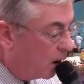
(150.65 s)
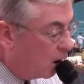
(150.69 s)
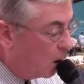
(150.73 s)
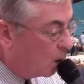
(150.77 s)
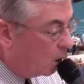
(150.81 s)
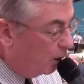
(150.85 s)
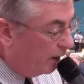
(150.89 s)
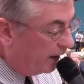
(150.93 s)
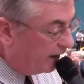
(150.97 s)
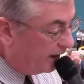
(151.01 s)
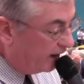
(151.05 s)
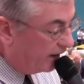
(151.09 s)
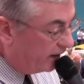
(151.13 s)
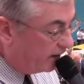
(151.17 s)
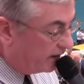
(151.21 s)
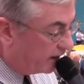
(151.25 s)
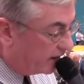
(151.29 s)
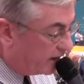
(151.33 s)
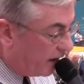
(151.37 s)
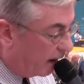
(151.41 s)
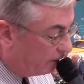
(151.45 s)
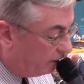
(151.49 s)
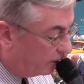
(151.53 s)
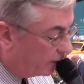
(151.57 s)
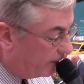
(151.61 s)
We need the
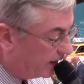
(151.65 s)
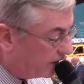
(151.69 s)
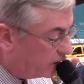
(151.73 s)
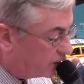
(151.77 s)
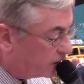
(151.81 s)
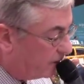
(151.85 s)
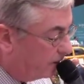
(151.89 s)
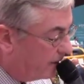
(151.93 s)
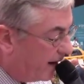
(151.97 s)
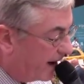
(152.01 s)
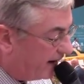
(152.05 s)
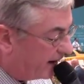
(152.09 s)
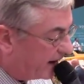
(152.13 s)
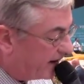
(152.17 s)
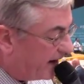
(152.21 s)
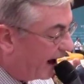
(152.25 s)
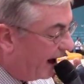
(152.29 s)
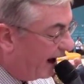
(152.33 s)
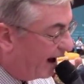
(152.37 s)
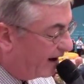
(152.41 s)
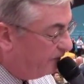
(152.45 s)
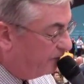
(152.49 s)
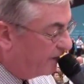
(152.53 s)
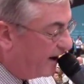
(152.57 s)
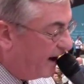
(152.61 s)
government to make it
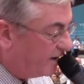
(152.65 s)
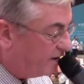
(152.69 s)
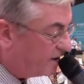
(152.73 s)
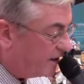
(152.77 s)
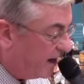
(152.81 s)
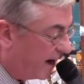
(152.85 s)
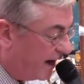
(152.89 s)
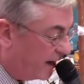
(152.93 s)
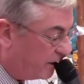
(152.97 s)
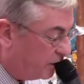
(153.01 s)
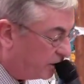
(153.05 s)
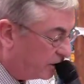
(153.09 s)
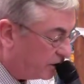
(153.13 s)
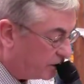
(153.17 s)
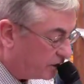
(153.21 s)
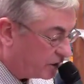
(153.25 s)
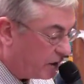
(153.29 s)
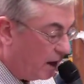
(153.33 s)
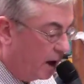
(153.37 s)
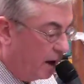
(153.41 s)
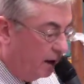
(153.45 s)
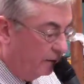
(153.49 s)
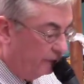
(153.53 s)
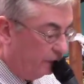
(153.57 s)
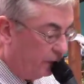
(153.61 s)
advantageous
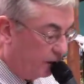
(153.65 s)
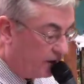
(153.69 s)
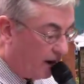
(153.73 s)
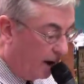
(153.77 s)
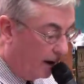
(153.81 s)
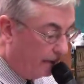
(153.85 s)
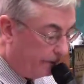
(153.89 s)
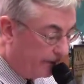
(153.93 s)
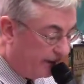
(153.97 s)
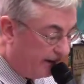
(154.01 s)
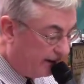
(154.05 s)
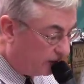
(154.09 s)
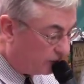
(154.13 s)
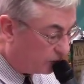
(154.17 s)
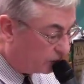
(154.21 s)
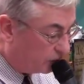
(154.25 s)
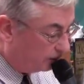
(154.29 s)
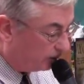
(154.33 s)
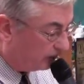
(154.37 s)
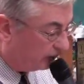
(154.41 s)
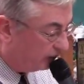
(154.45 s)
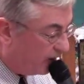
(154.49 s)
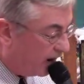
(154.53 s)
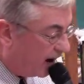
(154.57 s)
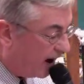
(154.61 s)
for companies to
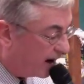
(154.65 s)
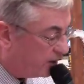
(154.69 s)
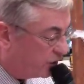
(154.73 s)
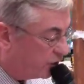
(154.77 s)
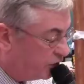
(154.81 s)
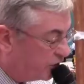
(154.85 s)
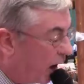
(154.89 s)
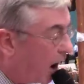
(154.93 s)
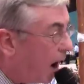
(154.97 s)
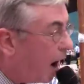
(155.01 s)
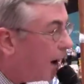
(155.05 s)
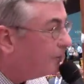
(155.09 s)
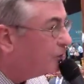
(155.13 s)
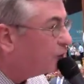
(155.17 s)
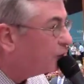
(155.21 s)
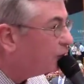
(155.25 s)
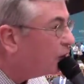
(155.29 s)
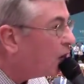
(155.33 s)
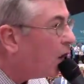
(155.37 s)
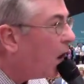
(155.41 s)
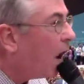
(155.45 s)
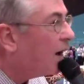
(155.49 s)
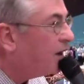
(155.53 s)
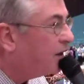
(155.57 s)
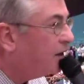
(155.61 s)
provide jobs for
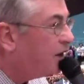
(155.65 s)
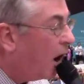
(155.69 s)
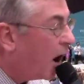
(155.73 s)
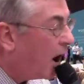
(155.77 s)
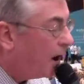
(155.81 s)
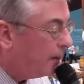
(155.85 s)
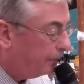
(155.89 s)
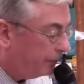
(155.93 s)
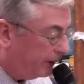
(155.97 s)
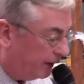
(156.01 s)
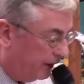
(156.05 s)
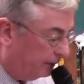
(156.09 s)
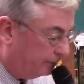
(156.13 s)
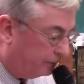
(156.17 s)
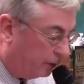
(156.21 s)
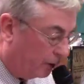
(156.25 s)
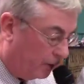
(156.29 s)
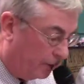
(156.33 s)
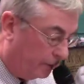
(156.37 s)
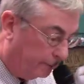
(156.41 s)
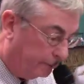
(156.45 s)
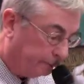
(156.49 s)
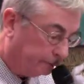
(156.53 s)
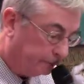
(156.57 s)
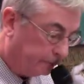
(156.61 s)
our young
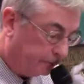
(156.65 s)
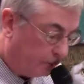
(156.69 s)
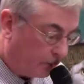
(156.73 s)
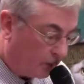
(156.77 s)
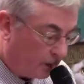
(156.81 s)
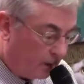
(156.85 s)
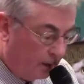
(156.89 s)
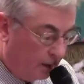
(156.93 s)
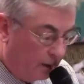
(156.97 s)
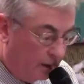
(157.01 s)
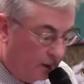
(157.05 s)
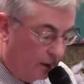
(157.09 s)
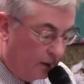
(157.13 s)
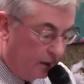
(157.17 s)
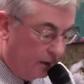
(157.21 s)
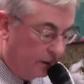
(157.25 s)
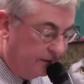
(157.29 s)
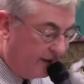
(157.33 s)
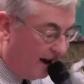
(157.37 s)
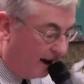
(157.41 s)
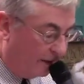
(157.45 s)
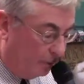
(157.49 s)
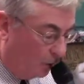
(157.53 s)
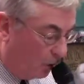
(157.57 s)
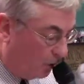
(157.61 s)
people.
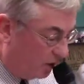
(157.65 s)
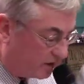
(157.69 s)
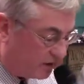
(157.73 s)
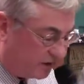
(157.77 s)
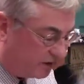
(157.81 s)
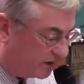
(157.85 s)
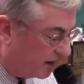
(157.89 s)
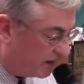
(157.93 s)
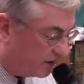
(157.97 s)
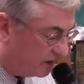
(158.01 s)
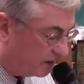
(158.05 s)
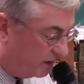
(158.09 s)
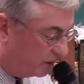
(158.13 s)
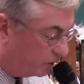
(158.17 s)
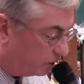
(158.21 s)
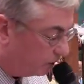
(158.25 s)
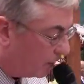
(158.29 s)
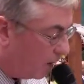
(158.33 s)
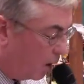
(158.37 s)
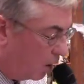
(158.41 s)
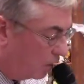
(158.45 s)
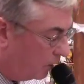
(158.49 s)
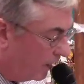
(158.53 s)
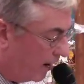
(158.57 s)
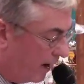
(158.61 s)
Not more assistance
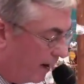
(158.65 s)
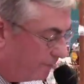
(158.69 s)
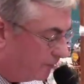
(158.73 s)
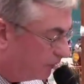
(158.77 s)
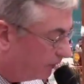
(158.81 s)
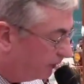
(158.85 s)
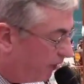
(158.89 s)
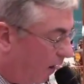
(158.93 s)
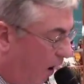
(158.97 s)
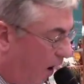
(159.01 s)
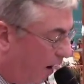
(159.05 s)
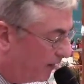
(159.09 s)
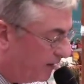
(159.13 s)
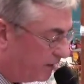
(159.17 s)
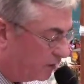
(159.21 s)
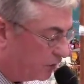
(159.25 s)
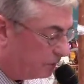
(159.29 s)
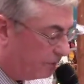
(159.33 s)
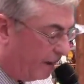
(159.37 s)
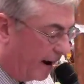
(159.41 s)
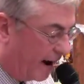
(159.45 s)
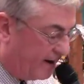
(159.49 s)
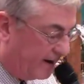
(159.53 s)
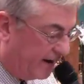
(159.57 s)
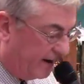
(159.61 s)
programs, foreign
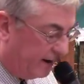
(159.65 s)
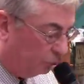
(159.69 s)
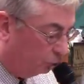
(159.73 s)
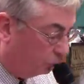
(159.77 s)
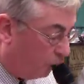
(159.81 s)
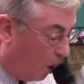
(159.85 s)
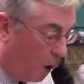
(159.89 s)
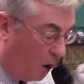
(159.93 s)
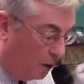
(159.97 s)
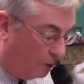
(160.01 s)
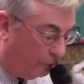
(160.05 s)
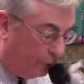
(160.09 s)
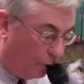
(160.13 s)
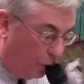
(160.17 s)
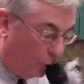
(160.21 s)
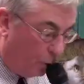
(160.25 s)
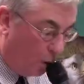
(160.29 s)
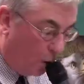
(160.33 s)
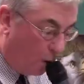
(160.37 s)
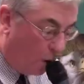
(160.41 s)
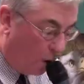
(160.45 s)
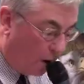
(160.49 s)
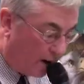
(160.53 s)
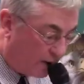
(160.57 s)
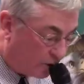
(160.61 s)
spending, wrongful
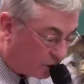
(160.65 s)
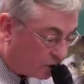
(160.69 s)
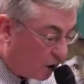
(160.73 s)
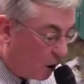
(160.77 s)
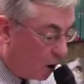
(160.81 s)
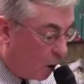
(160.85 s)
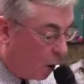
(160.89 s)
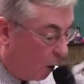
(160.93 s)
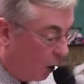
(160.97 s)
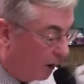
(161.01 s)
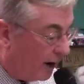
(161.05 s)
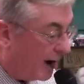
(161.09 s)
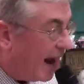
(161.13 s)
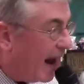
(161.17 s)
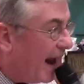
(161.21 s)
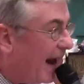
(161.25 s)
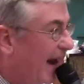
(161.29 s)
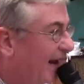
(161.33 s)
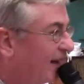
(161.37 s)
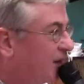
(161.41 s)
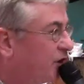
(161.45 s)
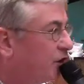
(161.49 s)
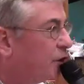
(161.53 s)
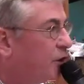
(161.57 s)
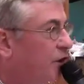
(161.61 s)
wars, or
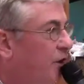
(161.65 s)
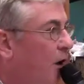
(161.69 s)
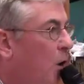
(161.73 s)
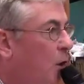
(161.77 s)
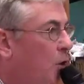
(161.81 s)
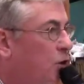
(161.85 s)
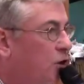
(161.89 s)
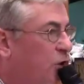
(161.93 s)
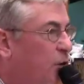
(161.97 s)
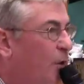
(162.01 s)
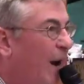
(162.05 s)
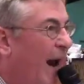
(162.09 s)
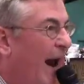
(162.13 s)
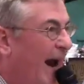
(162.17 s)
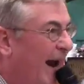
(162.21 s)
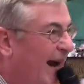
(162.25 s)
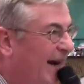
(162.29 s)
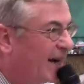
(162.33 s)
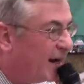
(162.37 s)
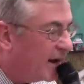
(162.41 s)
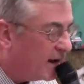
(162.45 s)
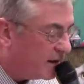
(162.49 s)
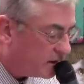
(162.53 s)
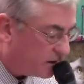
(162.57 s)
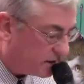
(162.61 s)
aid to those who hate
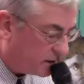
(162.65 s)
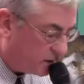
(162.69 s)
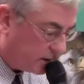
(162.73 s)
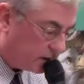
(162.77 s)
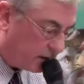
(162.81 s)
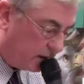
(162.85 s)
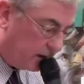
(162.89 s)
us.